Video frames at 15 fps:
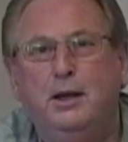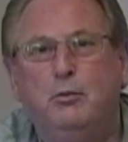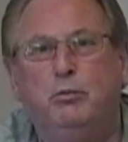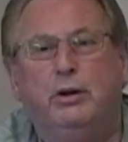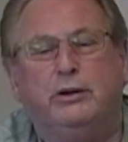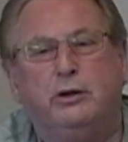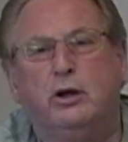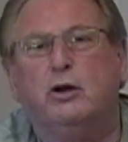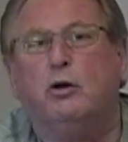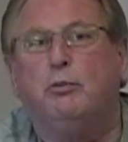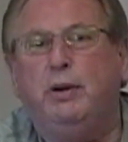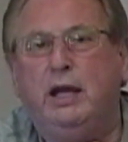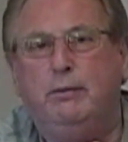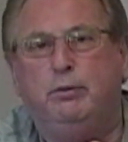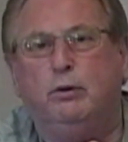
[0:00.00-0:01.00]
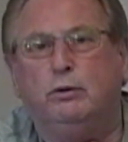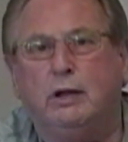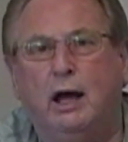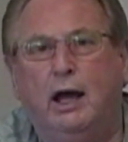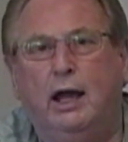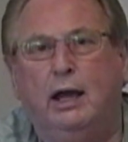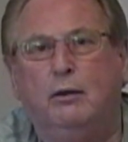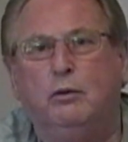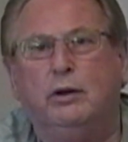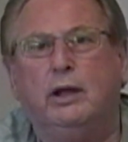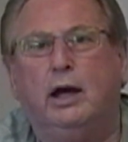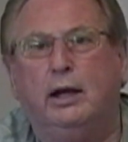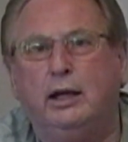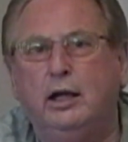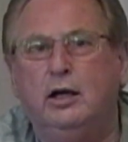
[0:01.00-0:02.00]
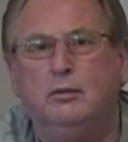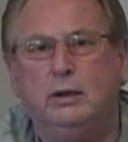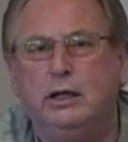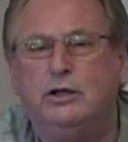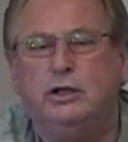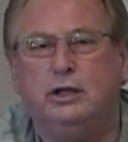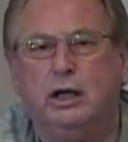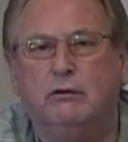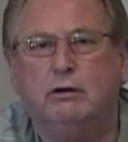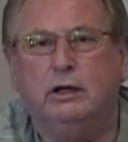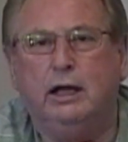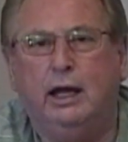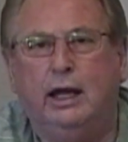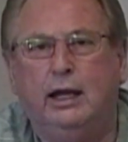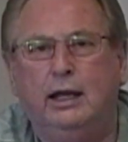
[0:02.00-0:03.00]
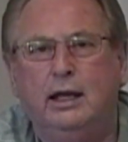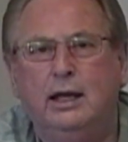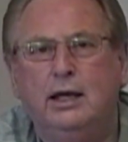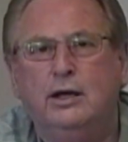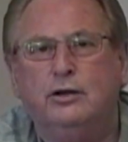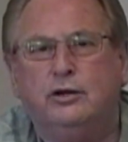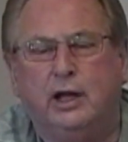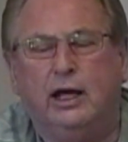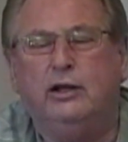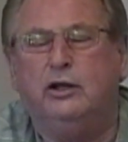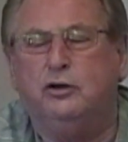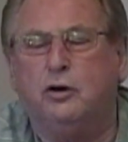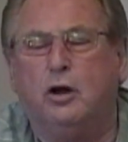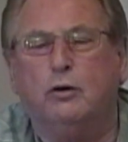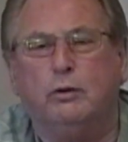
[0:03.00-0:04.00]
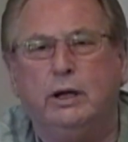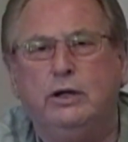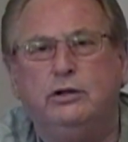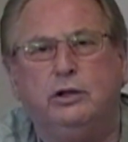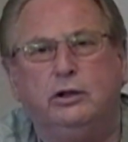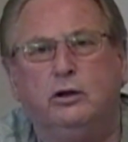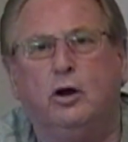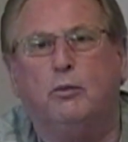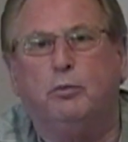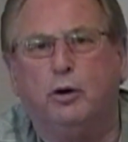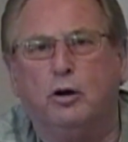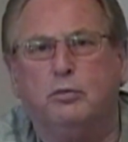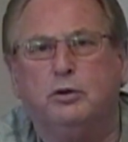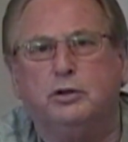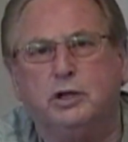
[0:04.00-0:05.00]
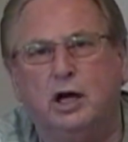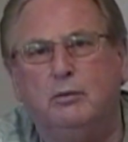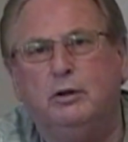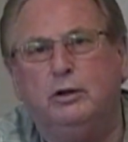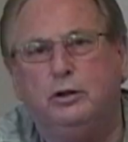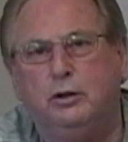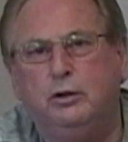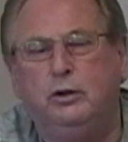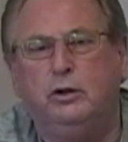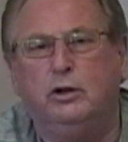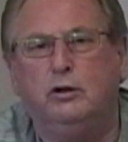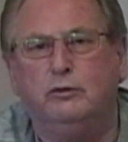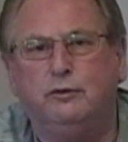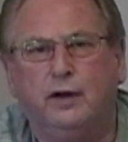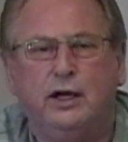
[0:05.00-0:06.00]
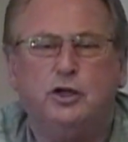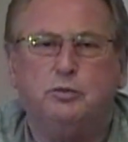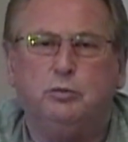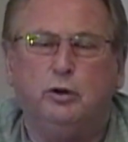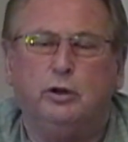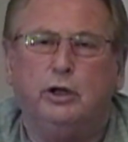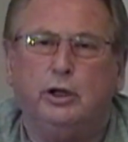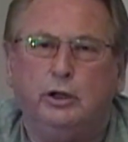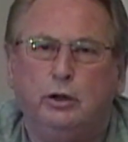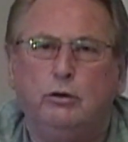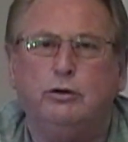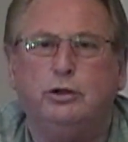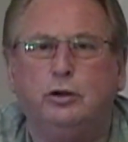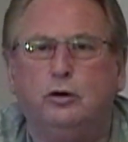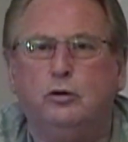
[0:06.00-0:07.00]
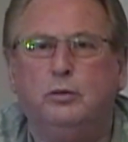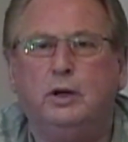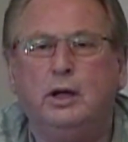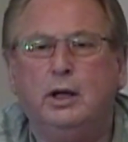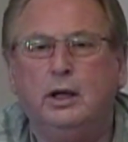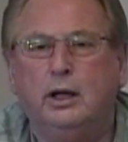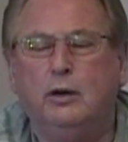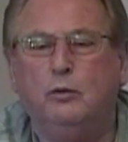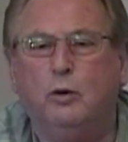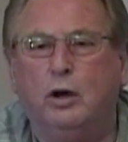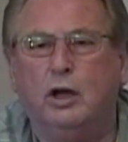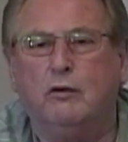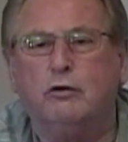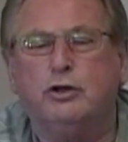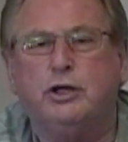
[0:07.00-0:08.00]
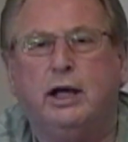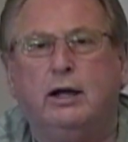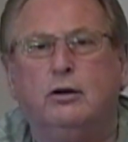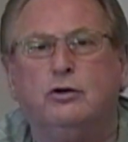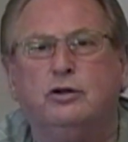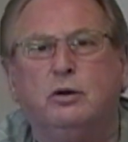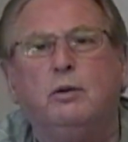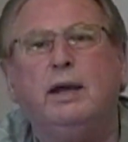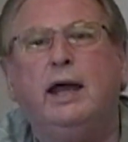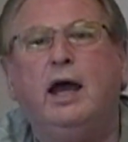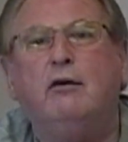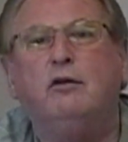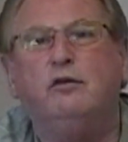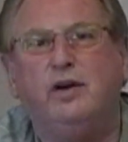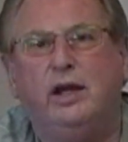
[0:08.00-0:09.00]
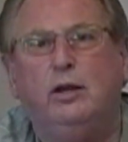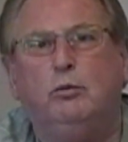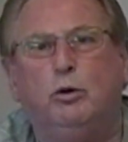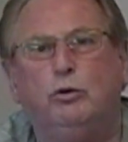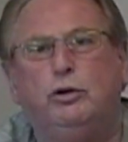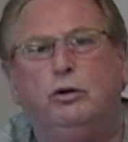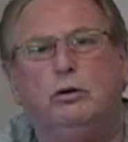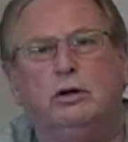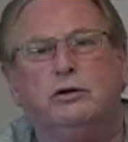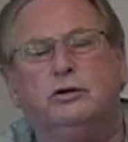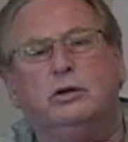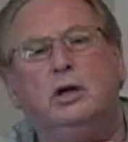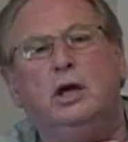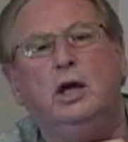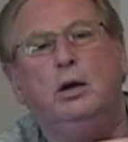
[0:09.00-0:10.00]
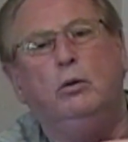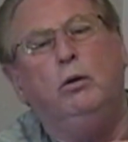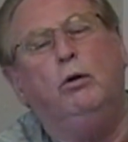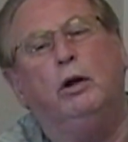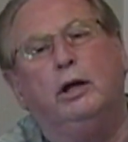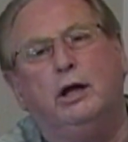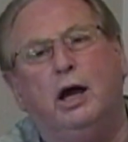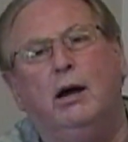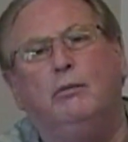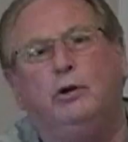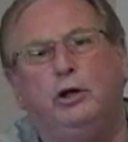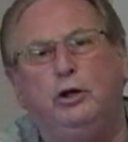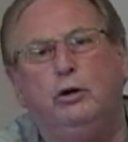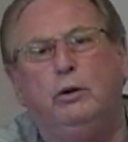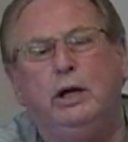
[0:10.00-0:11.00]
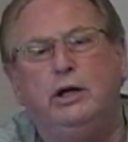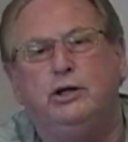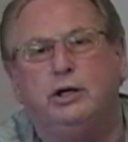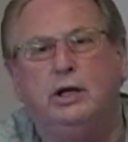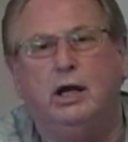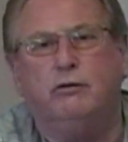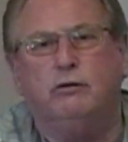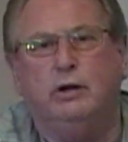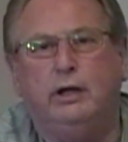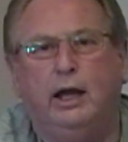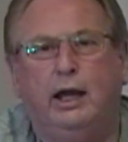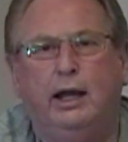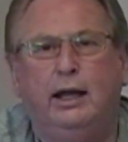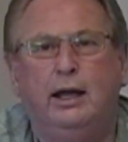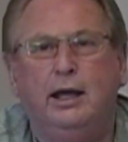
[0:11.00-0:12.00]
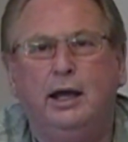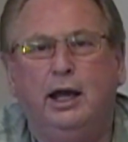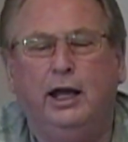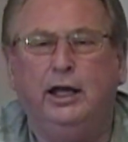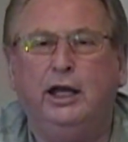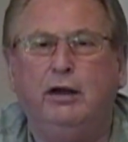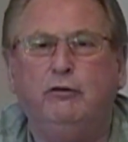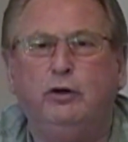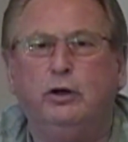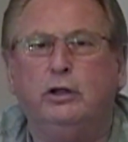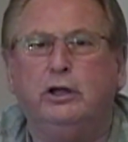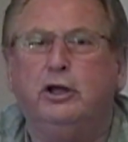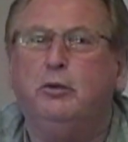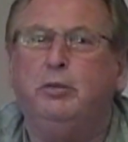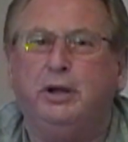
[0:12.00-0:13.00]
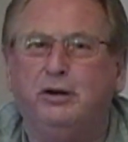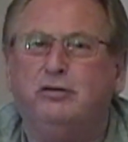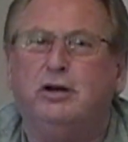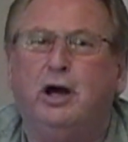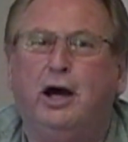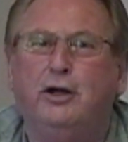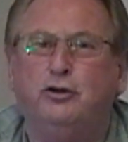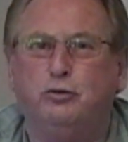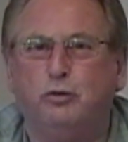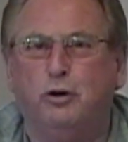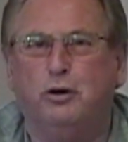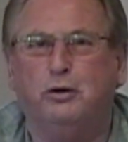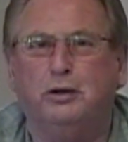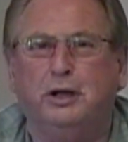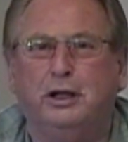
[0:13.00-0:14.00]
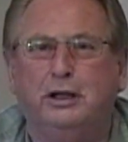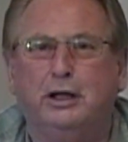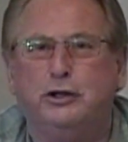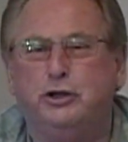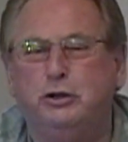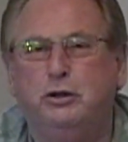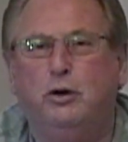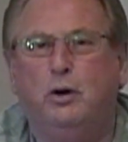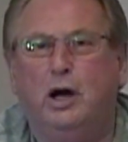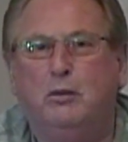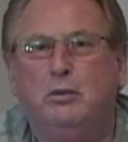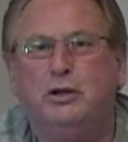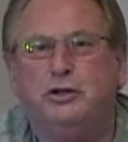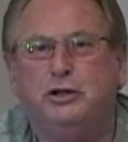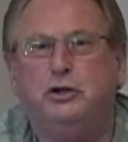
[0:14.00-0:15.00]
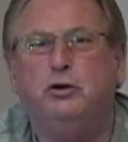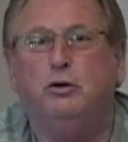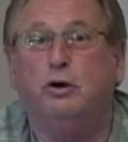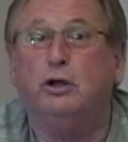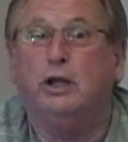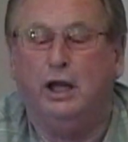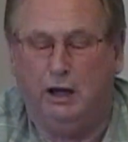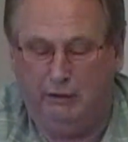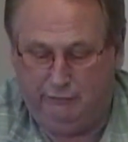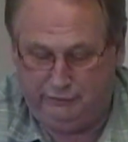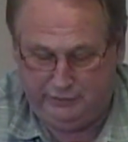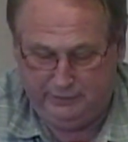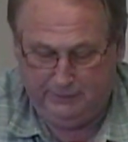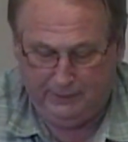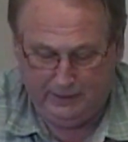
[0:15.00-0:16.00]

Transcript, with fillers: But there are people dying without Him each and every day. That is our reason, our purpose coming to you on Facebook and YouTube and whatever channels that we have available to us. We want to come to you each and every day and give you a little bit of God's Word and let you know how much you are loved.